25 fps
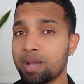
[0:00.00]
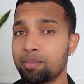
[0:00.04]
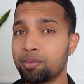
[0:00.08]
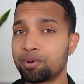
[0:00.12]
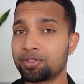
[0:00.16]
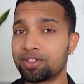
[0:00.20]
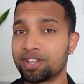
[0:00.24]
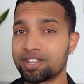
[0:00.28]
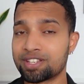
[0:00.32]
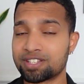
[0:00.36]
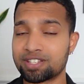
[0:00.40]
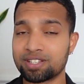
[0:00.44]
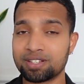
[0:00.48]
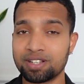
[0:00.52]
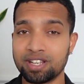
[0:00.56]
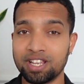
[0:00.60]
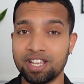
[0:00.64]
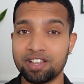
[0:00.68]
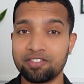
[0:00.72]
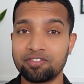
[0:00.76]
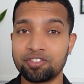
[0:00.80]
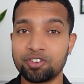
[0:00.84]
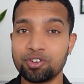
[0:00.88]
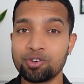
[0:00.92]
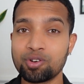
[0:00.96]
about this.
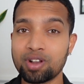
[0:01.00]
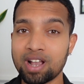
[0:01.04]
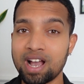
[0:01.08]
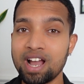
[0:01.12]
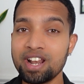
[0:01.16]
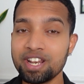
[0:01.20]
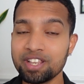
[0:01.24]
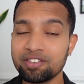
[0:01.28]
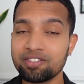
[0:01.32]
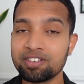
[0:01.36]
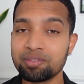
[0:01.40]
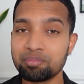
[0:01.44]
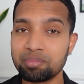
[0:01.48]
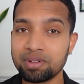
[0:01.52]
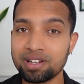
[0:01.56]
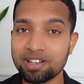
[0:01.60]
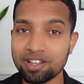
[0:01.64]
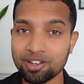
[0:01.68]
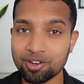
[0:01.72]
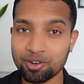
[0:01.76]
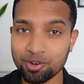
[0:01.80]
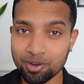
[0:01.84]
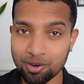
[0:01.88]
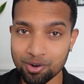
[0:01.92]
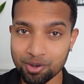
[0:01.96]
If you can't even build
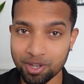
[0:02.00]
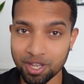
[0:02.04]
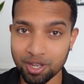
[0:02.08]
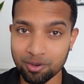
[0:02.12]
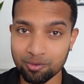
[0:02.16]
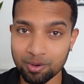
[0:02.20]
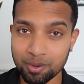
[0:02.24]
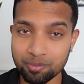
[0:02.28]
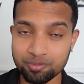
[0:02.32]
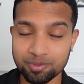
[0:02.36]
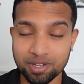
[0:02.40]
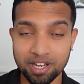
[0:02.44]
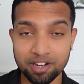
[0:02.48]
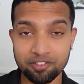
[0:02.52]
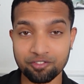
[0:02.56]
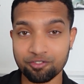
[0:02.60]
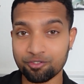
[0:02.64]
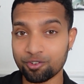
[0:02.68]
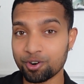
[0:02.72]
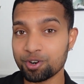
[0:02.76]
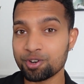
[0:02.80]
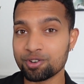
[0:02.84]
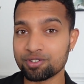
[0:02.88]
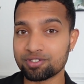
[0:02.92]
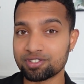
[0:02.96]
a good looking website
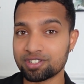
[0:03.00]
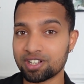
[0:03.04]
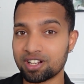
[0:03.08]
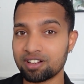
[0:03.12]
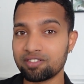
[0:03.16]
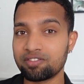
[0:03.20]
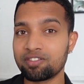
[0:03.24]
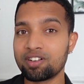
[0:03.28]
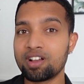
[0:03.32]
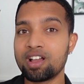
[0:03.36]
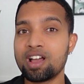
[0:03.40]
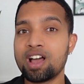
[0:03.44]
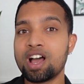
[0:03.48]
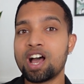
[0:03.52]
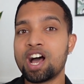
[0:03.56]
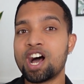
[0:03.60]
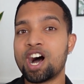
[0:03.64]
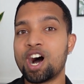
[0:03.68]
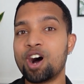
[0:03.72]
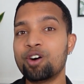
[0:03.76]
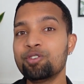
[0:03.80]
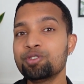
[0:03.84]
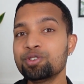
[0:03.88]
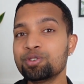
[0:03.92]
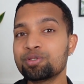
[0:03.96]
for yourself,
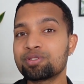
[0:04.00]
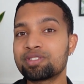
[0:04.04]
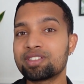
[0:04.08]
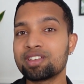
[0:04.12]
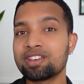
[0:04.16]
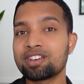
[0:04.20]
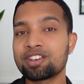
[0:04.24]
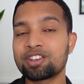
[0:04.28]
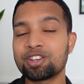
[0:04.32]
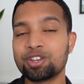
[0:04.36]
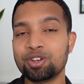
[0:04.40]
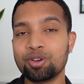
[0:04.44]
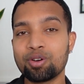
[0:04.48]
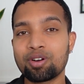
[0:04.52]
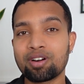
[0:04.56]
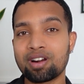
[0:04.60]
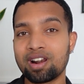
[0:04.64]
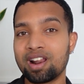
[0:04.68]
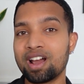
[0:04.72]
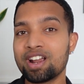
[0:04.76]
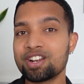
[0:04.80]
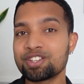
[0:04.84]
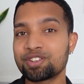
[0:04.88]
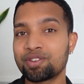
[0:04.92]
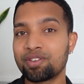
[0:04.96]
how do you think your
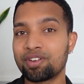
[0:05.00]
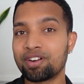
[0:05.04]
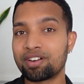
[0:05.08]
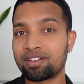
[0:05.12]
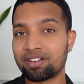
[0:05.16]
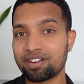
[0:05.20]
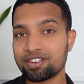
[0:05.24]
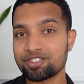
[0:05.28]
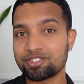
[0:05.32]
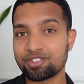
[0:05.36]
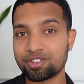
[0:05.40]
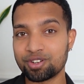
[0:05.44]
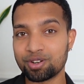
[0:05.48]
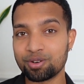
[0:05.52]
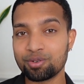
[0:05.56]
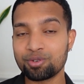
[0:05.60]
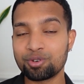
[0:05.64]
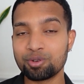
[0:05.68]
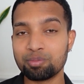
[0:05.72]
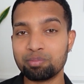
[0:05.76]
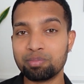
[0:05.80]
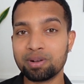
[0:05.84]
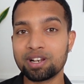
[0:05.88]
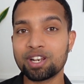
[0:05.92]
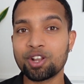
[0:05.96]
client's gonna trust you
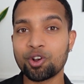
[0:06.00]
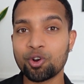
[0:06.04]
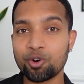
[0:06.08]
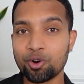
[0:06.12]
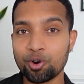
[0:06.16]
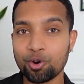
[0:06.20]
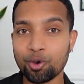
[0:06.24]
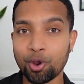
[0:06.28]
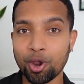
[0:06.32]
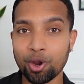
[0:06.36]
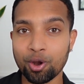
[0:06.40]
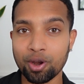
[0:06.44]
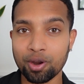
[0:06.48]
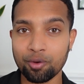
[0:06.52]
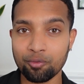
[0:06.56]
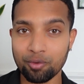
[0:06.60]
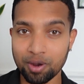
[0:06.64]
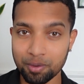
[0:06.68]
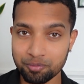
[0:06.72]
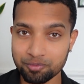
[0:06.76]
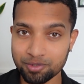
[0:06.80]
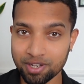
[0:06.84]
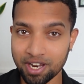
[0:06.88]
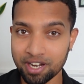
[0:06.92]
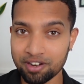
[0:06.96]
to build a good looking
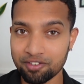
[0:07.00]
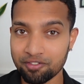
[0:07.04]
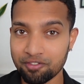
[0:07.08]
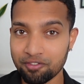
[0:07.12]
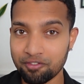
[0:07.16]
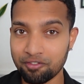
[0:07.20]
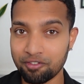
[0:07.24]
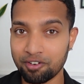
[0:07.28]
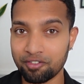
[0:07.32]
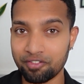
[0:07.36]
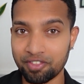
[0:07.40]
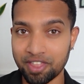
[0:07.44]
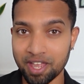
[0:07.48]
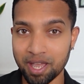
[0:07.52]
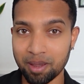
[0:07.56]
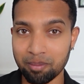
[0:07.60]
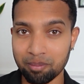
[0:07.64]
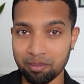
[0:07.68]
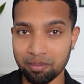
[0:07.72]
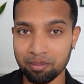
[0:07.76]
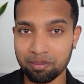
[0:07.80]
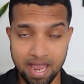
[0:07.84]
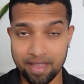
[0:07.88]
website for them?